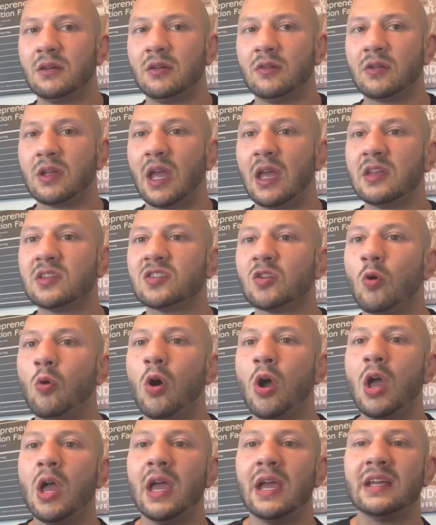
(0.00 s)
Okay, so
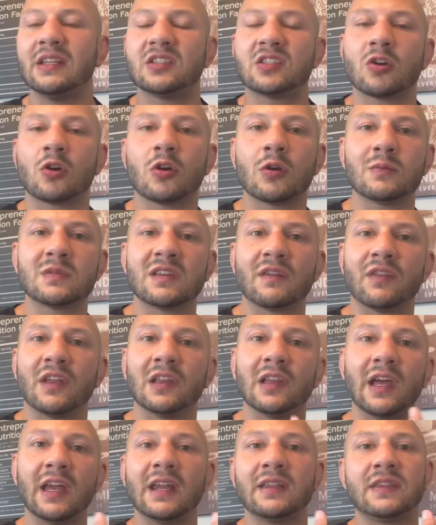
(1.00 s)
in terms of the
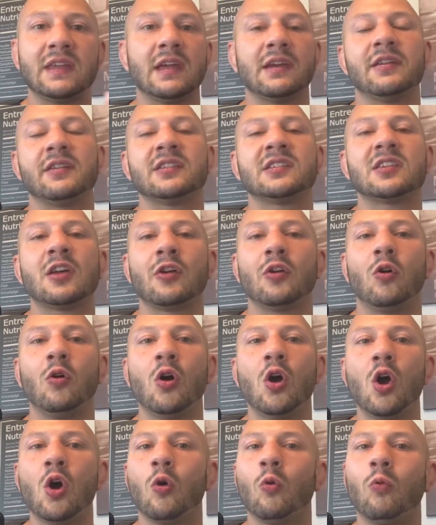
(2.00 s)
light at the end of the
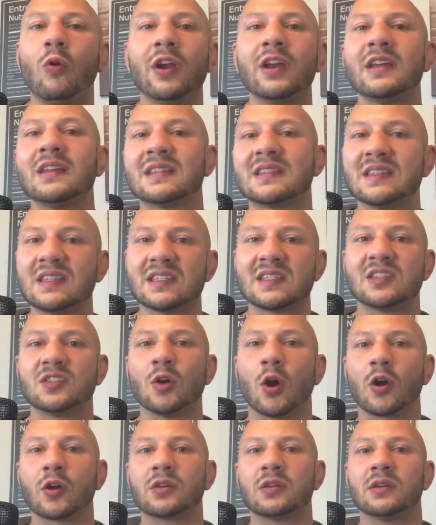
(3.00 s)
tunnel, what is this
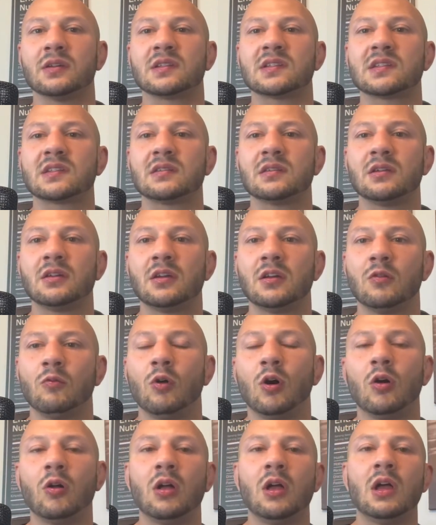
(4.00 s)
darkness?
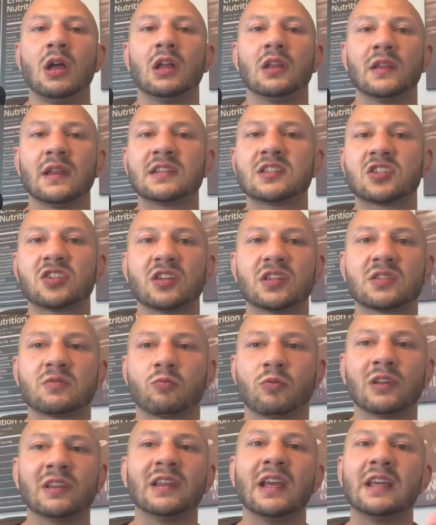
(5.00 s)
Well, let's just
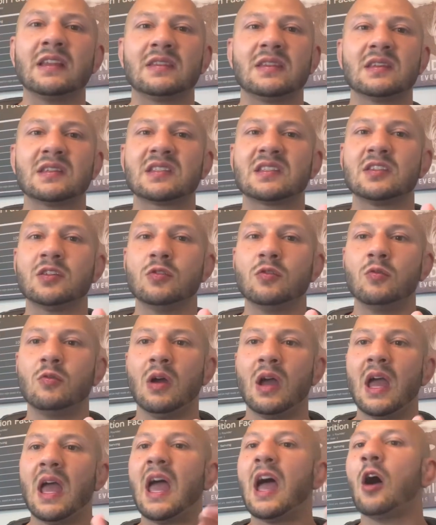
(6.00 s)
relate this
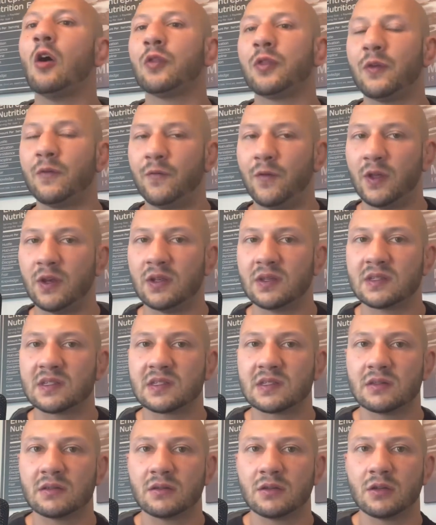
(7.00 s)
to health and
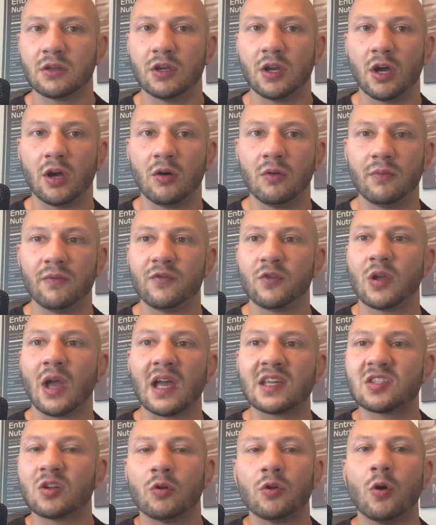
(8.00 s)
fitness. You know, if you
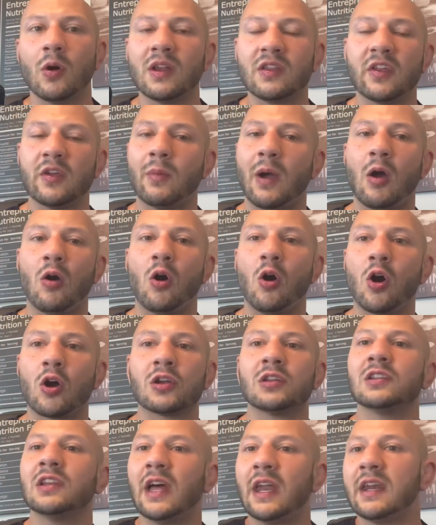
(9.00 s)
guys don't know anything about
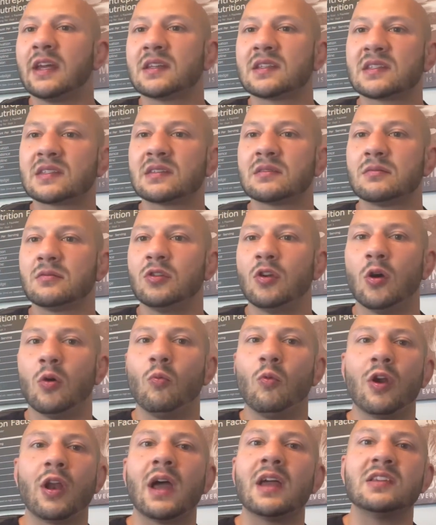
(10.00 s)
Heartletics, you know,
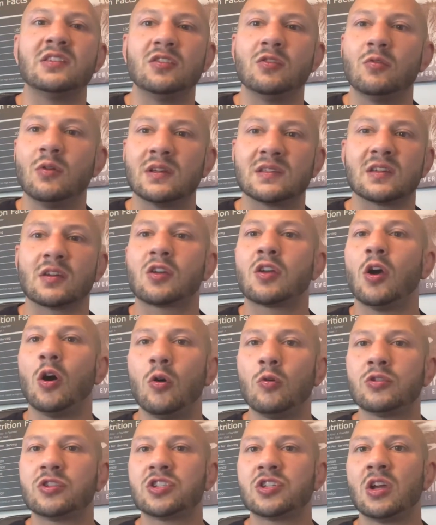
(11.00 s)
what I do as a
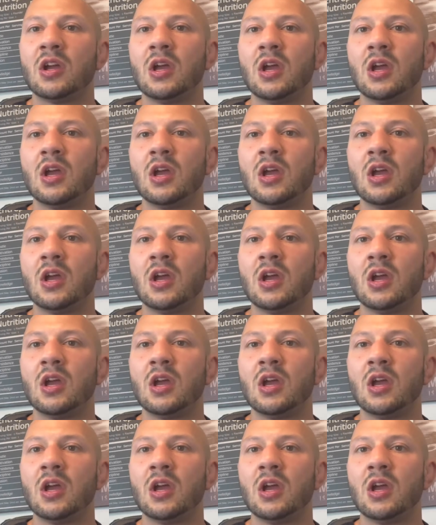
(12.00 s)
coach,